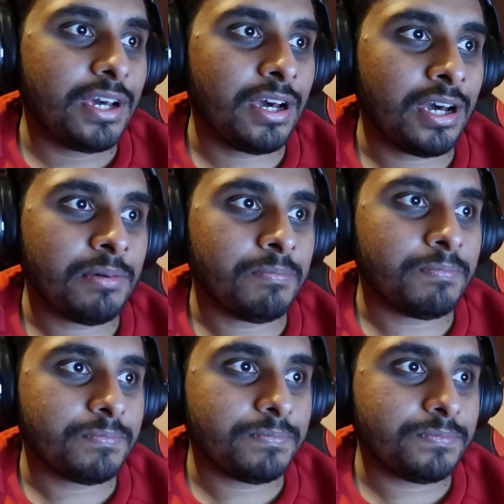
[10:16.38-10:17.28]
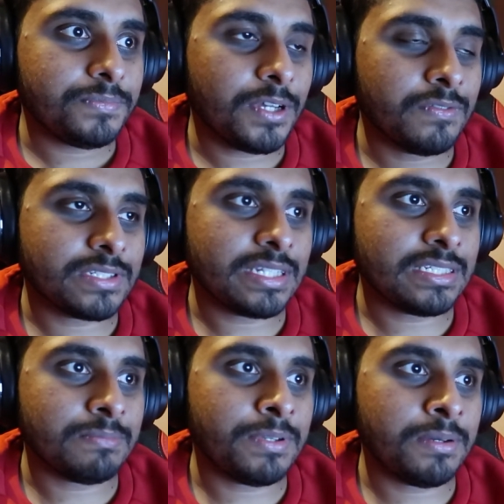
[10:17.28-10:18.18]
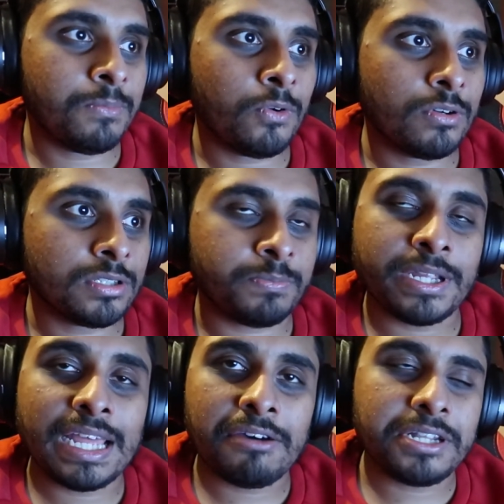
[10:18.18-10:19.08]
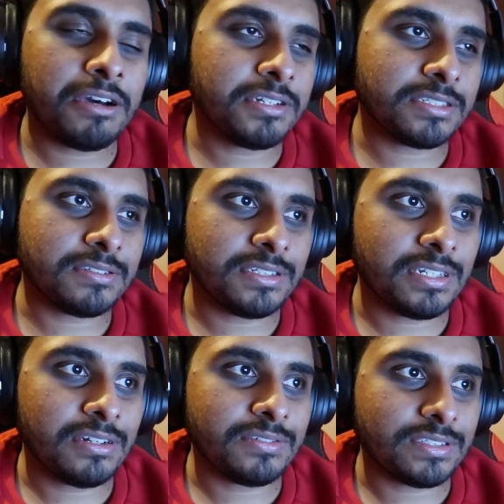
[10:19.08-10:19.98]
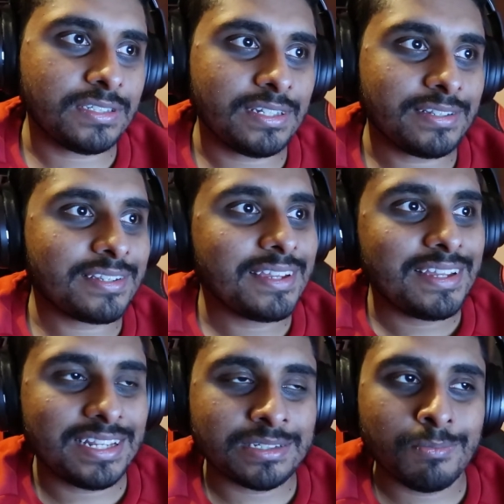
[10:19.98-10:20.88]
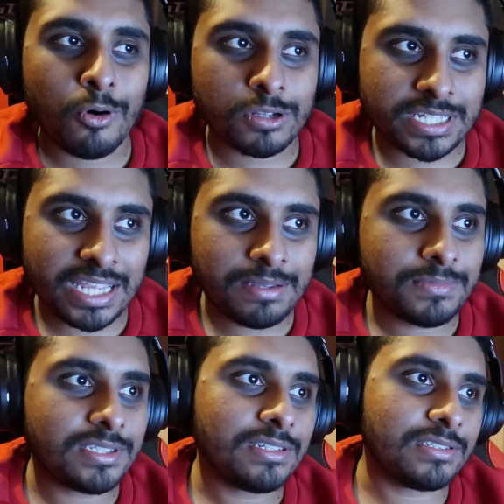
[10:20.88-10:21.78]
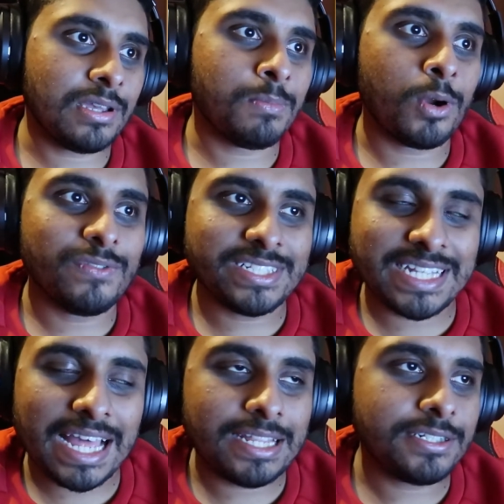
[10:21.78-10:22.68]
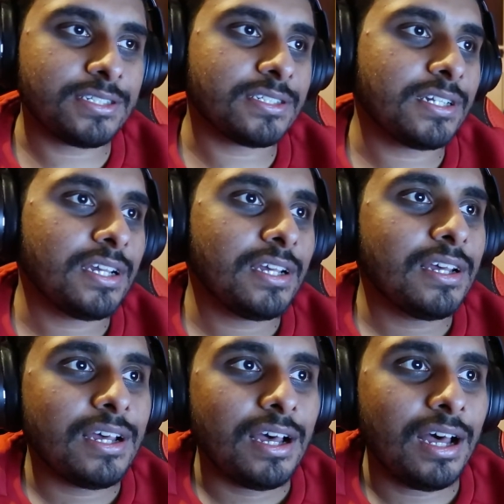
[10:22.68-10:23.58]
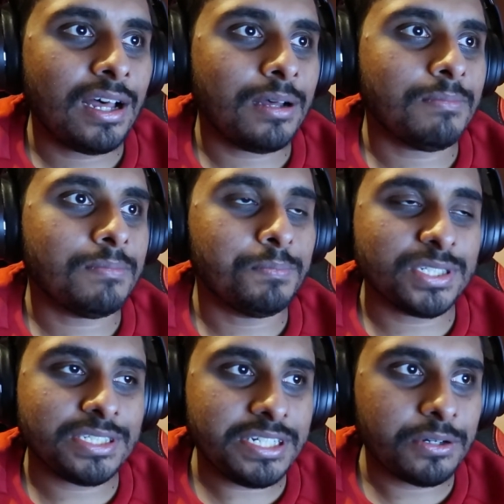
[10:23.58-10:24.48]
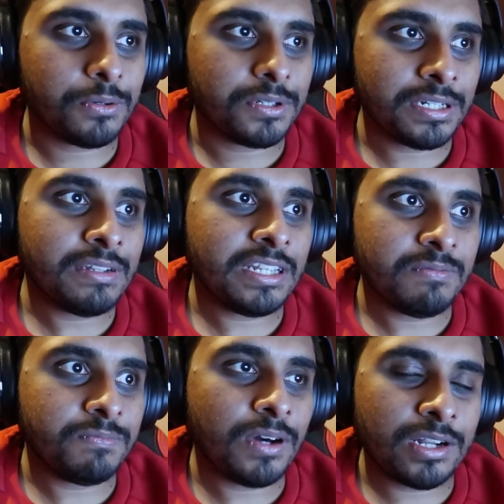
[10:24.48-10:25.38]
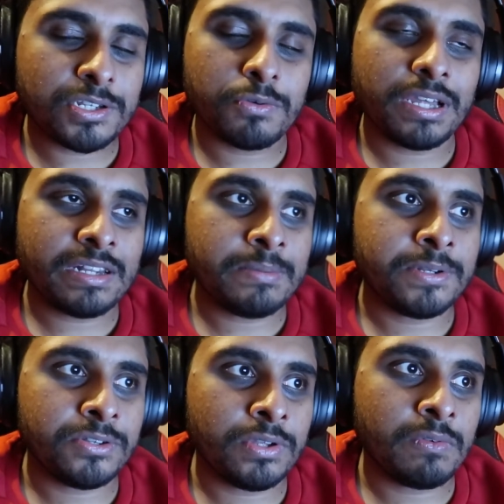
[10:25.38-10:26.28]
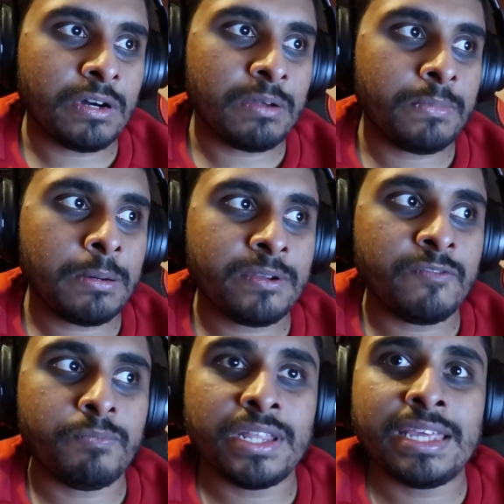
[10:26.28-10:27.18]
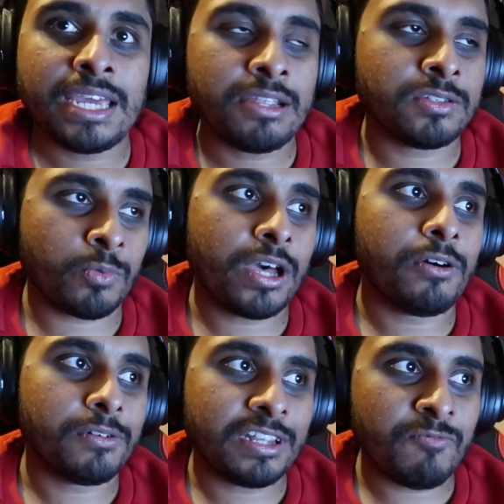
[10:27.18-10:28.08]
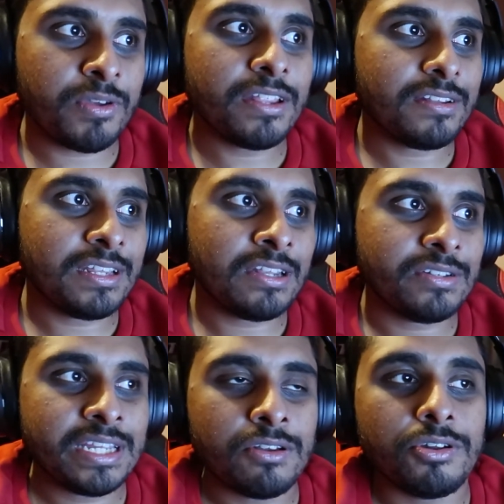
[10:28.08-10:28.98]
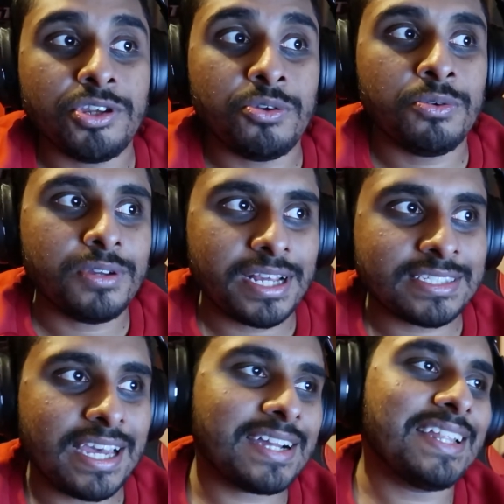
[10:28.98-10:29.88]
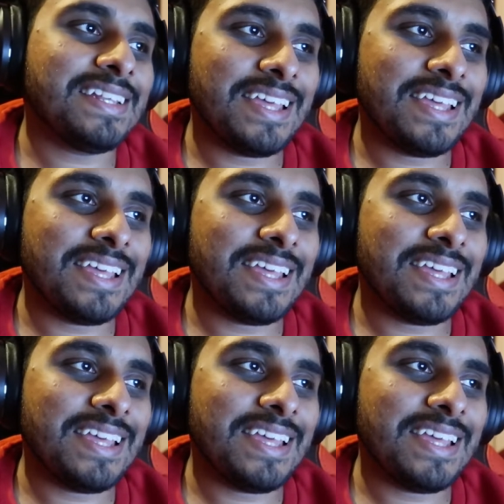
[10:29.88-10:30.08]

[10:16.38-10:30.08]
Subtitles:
Obviously, it's a bit more spread out now. It's, you know, there's more teams, so more of a challenge. But still, you know, until now they've been doing well. And Melbourne have been here as well. They're not new exactly.